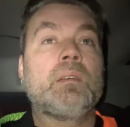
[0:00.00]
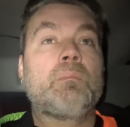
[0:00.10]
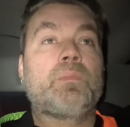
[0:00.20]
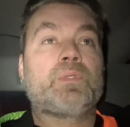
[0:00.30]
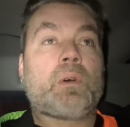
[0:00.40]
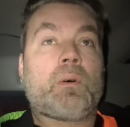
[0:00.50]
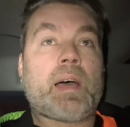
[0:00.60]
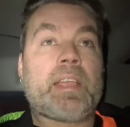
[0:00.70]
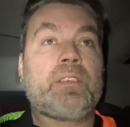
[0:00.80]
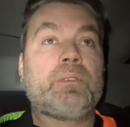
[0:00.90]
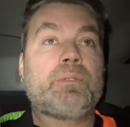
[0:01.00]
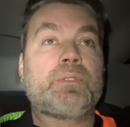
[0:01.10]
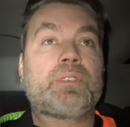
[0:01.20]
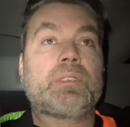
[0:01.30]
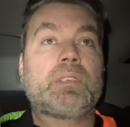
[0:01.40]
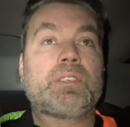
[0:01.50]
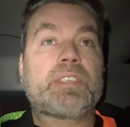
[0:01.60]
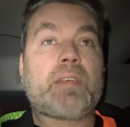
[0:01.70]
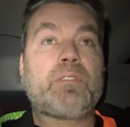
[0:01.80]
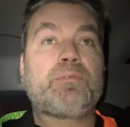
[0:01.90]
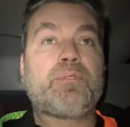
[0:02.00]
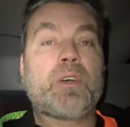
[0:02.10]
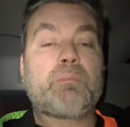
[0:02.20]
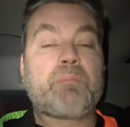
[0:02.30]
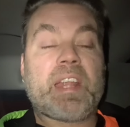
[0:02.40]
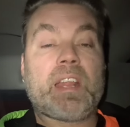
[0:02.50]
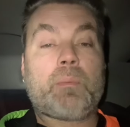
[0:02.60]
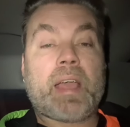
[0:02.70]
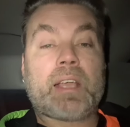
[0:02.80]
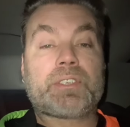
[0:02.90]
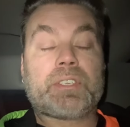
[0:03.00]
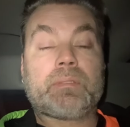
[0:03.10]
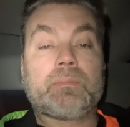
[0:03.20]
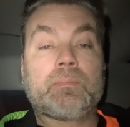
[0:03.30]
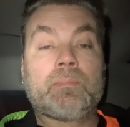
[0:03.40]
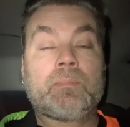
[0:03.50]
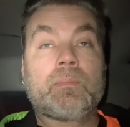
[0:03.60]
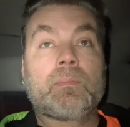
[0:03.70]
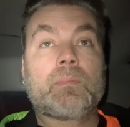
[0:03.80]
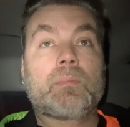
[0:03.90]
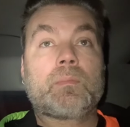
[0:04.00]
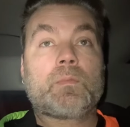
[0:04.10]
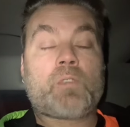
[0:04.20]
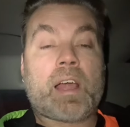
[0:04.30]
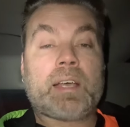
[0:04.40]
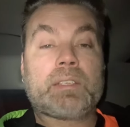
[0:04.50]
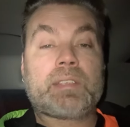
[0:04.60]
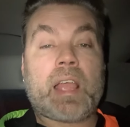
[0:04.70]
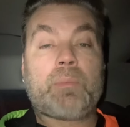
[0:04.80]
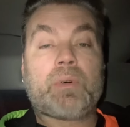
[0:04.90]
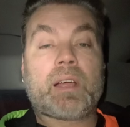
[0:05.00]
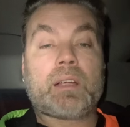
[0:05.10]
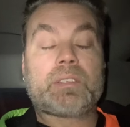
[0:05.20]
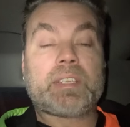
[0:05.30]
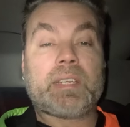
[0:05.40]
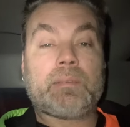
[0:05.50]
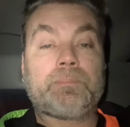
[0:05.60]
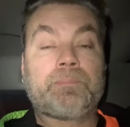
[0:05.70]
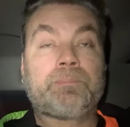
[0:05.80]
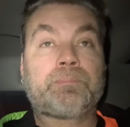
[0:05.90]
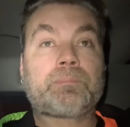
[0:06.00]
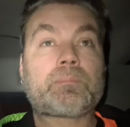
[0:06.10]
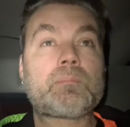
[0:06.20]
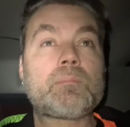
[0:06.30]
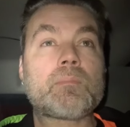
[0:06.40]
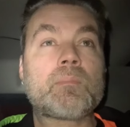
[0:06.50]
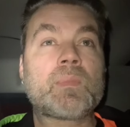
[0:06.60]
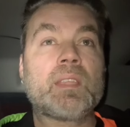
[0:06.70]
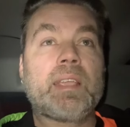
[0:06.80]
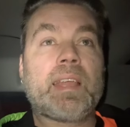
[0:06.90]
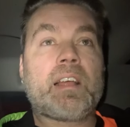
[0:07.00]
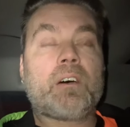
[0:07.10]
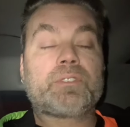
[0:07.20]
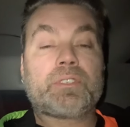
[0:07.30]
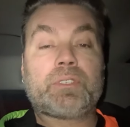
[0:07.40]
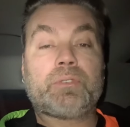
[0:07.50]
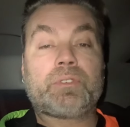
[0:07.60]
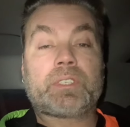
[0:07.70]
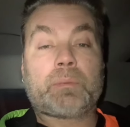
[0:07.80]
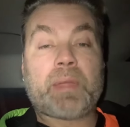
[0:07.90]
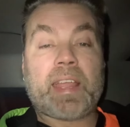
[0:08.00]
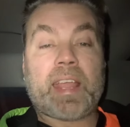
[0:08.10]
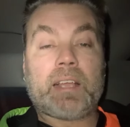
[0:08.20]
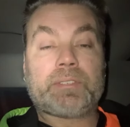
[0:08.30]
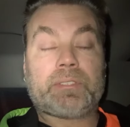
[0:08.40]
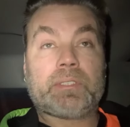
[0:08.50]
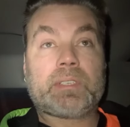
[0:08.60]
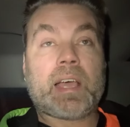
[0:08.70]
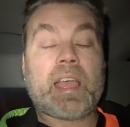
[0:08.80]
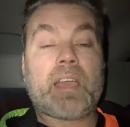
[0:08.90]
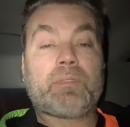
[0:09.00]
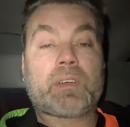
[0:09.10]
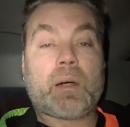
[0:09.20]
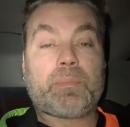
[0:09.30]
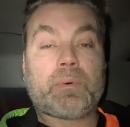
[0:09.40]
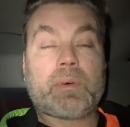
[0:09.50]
So I use a 7-foot medium action rods, Abu Garcia, and I also use their bait casters. I have a couple.